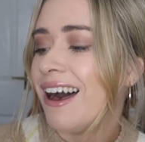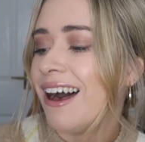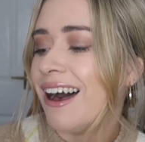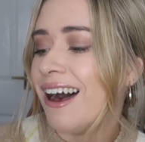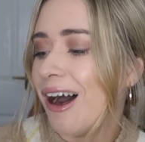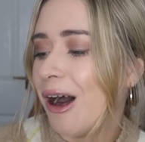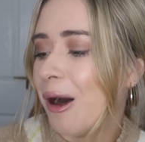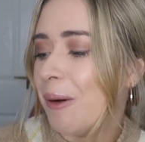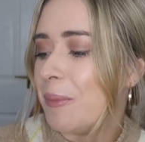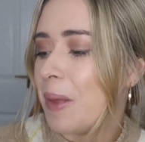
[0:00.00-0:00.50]

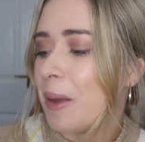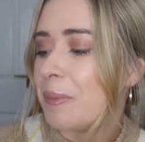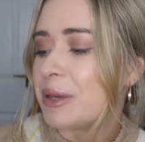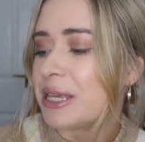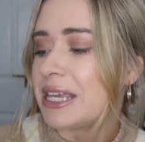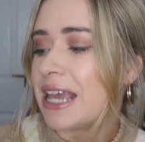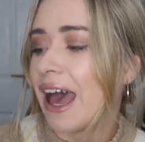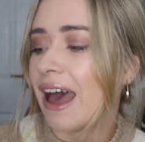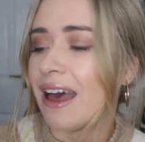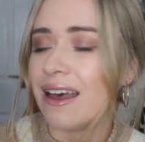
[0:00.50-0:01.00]
But
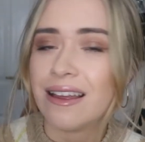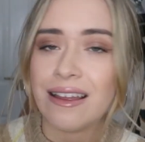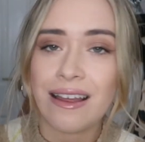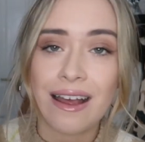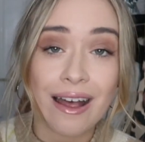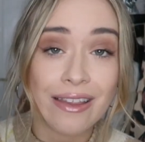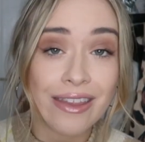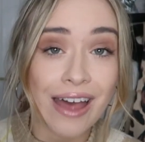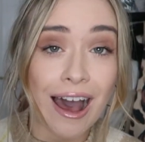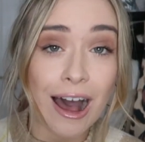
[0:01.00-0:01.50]
yeah,
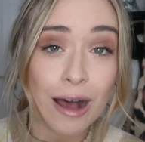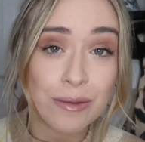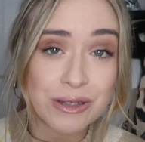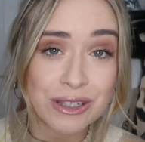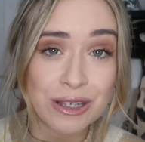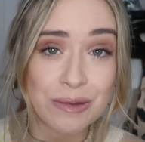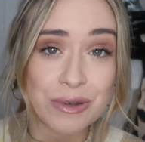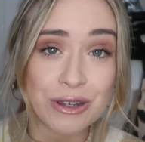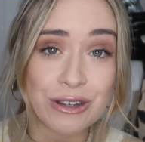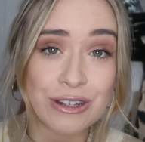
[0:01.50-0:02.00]
they're
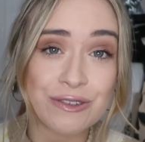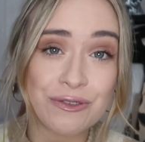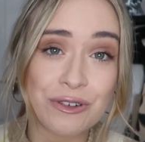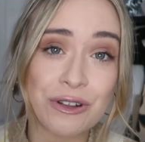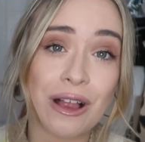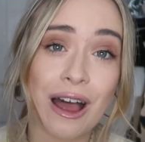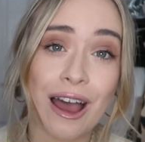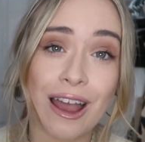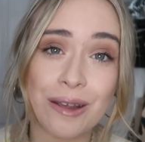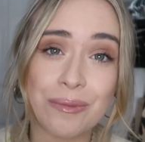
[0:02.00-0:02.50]
absolutely
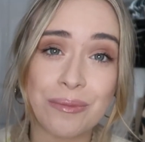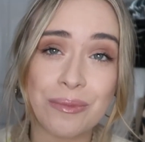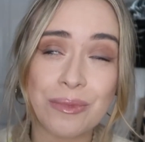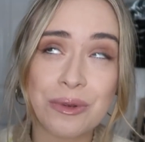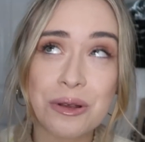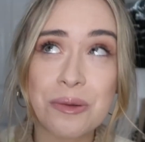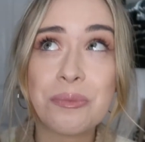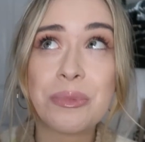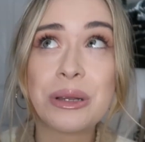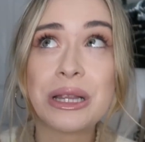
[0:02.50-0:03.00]
beautiful. I'm
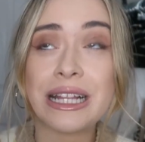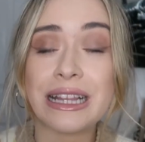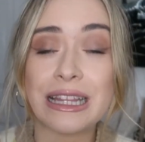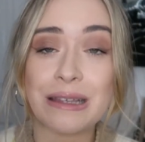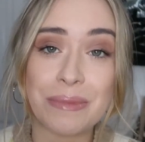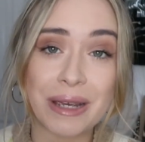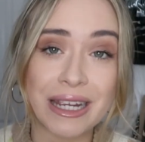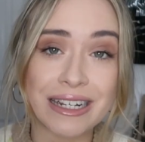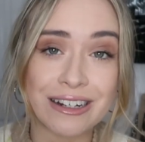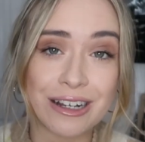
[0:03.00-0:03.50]
completely
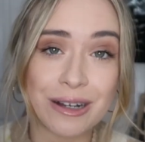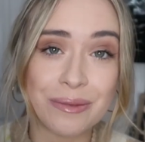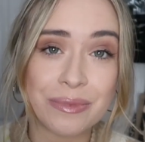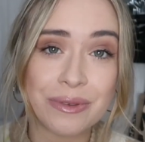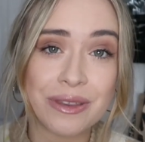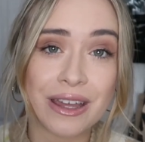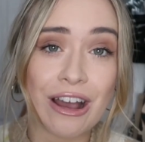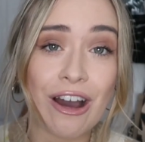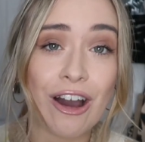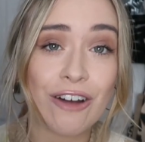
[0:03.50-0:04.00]
made up.
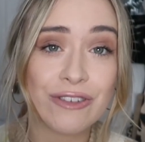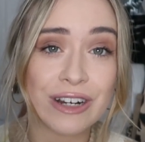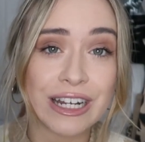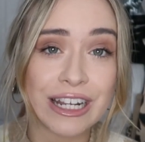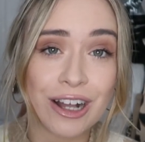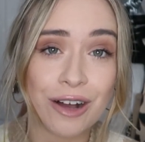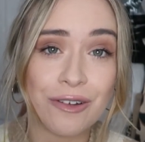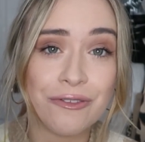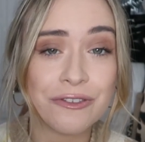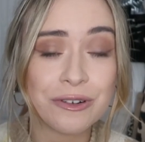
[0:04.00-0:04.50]
They are really
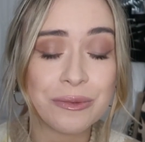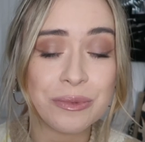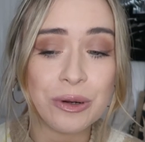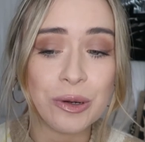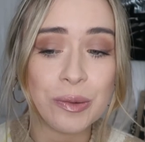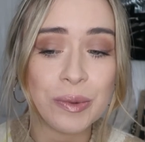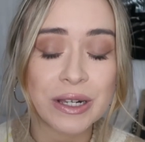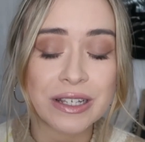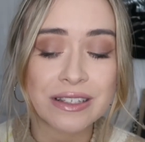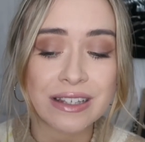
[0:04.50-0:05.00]

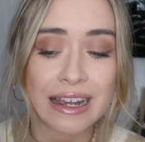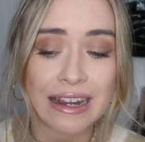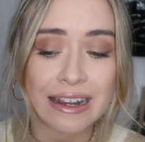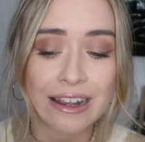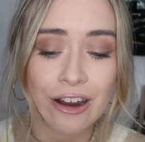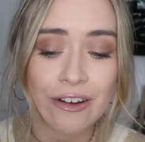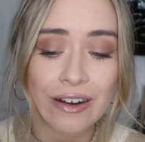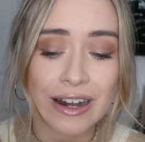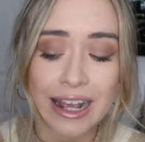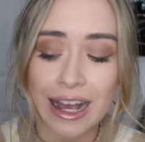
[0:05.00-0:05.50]
comfortable because I
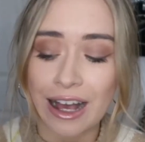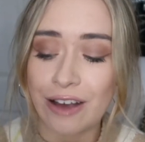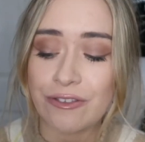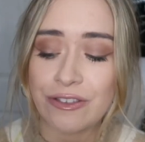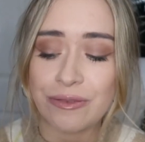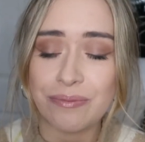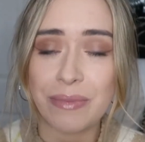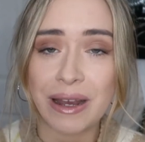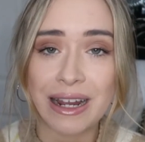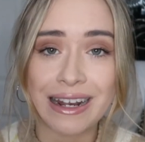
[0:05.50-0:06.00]
currently
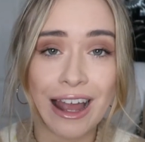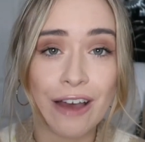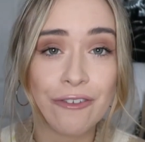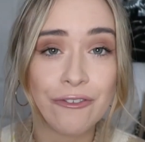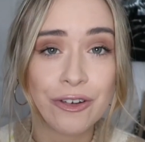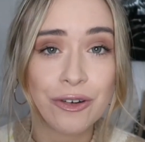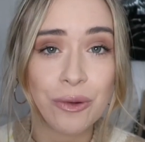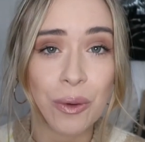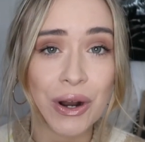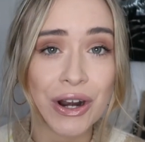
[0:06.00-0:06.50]
have my
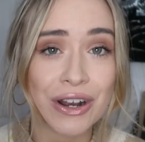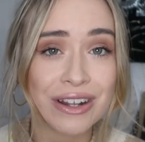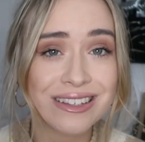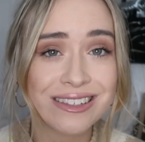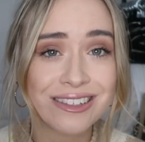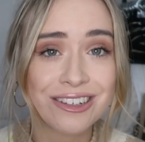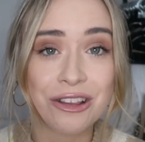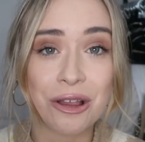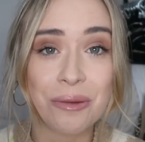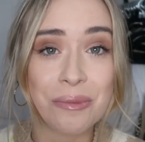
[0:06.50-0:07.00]
left one
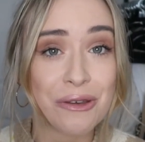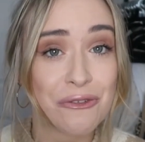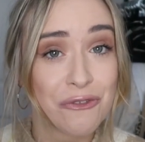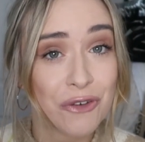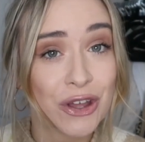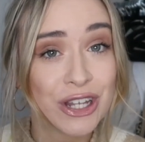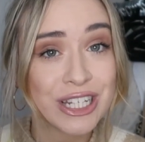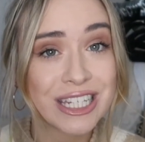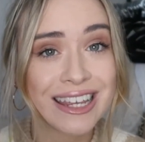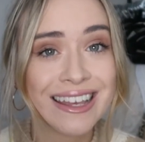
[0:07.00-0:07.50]
still on my
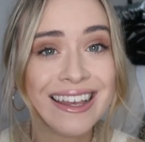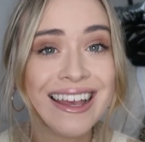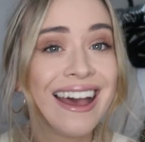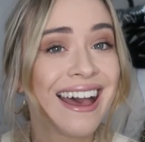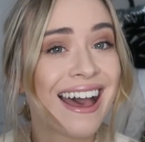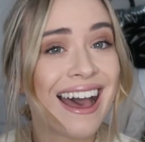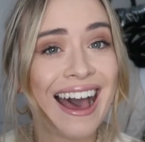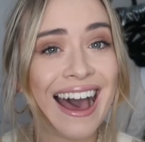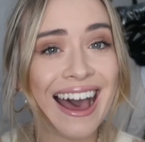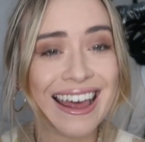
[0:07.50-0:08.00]
foot,
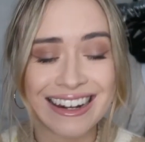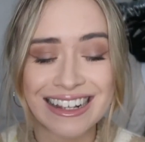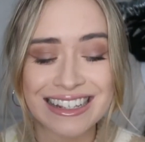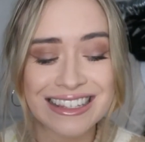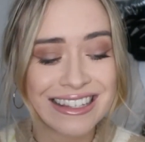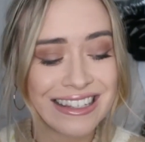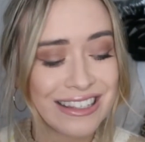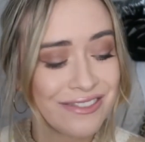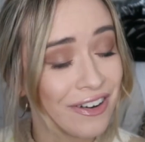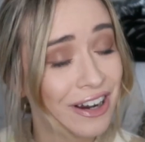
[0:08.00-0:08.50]
and
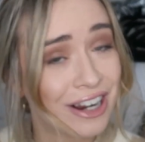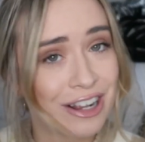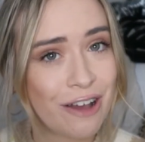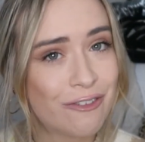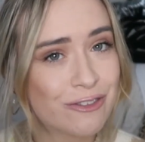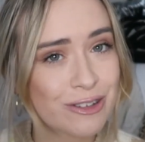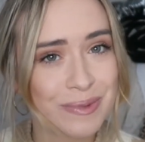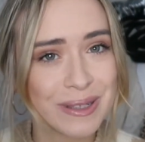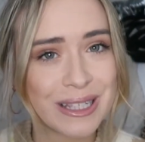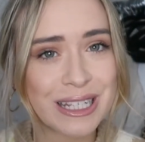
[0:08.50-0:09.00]
it's a very
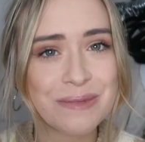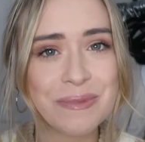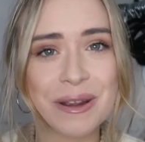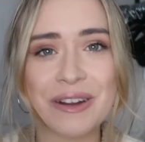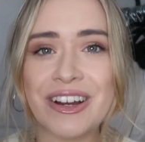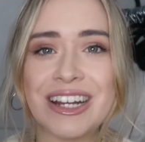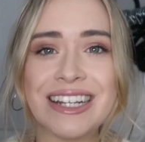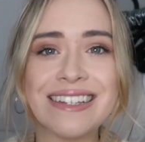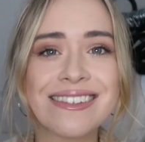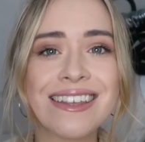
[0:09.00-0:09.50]
comfortable
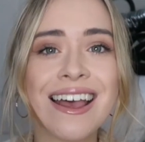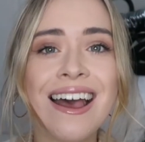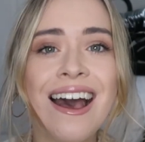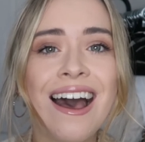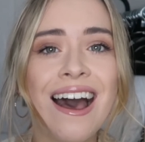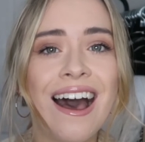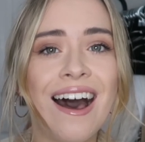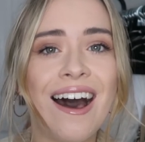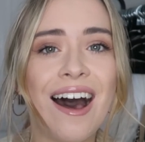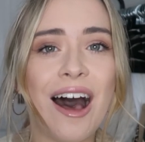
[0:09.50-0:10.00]
experience.
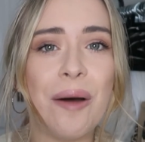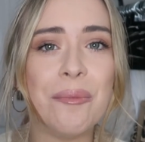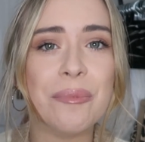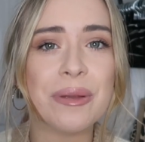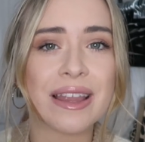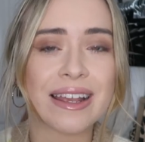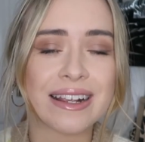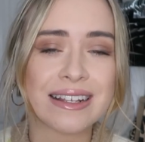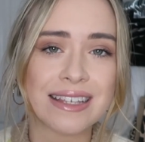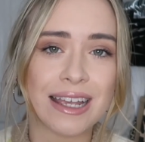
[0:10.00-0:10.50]
But
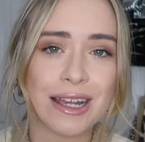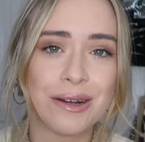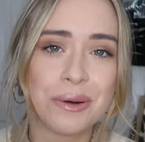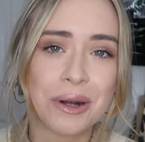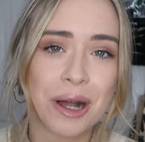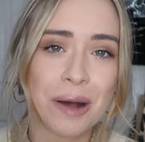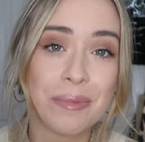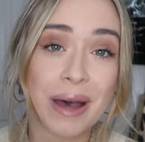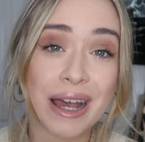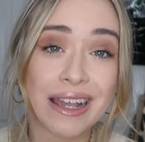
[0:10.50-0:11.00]
like I say, I will
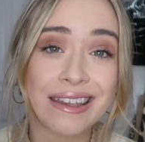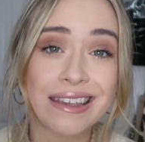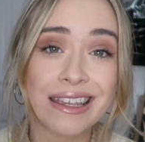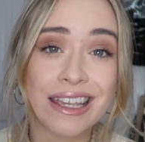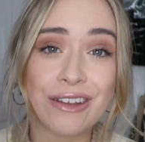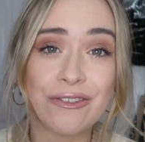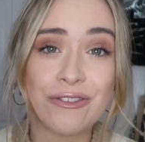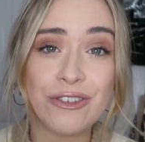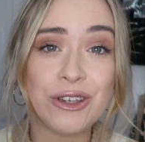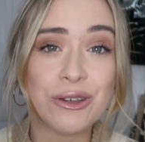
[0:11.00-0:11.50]
come back and
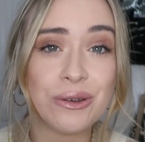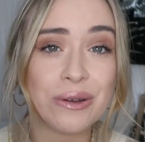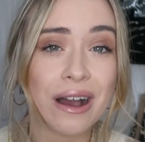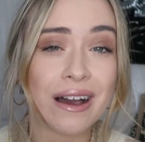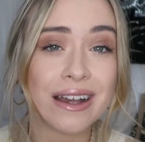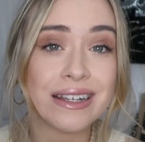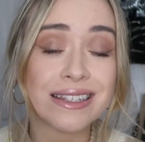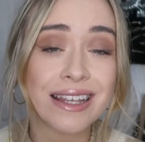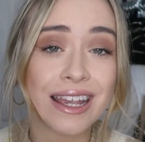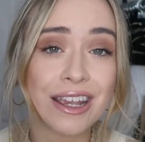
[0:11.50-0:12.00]
give you
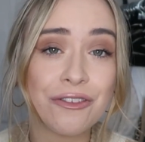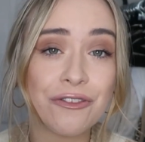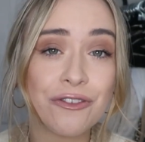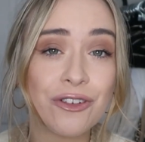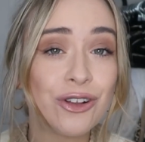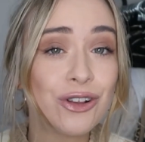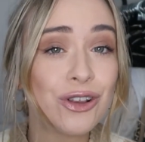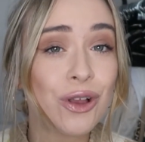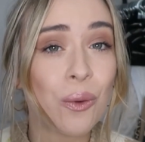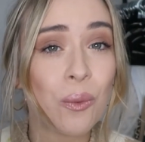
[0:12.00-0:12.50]
guys a
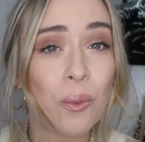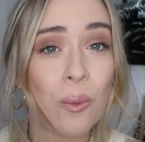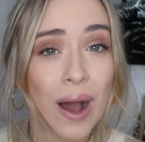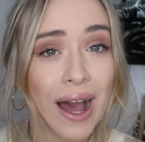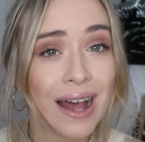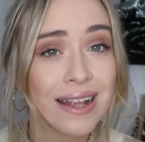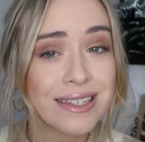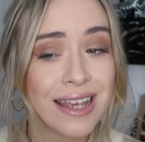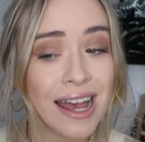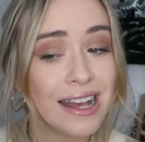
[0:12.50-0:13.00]
full
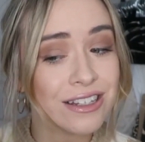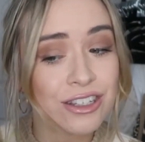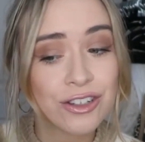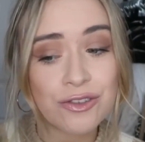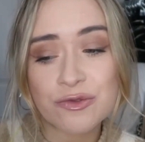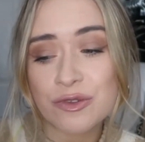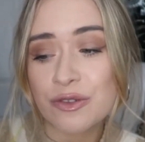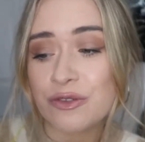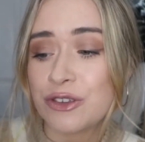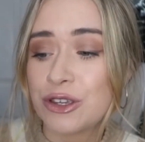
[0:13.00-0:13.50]
wear test
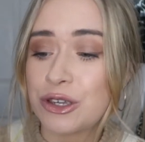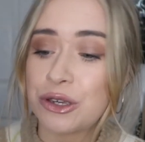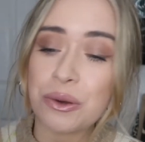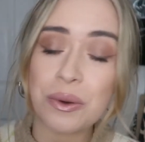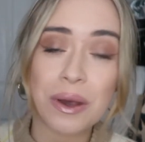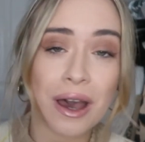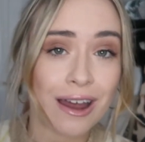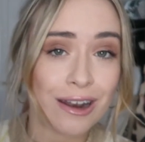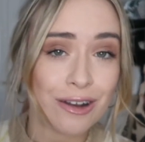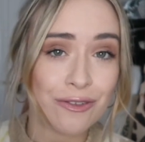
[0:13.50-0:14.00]
review
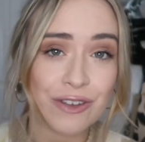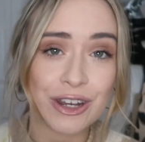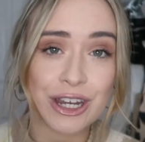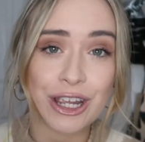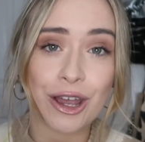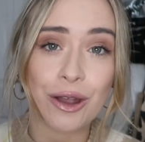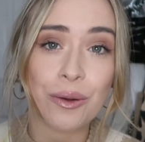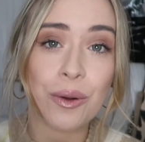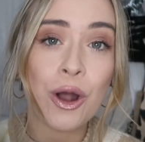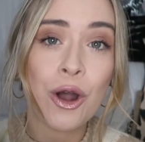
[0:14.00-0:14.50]
kind of
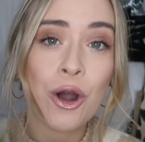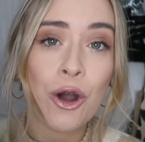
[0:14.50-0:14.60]
video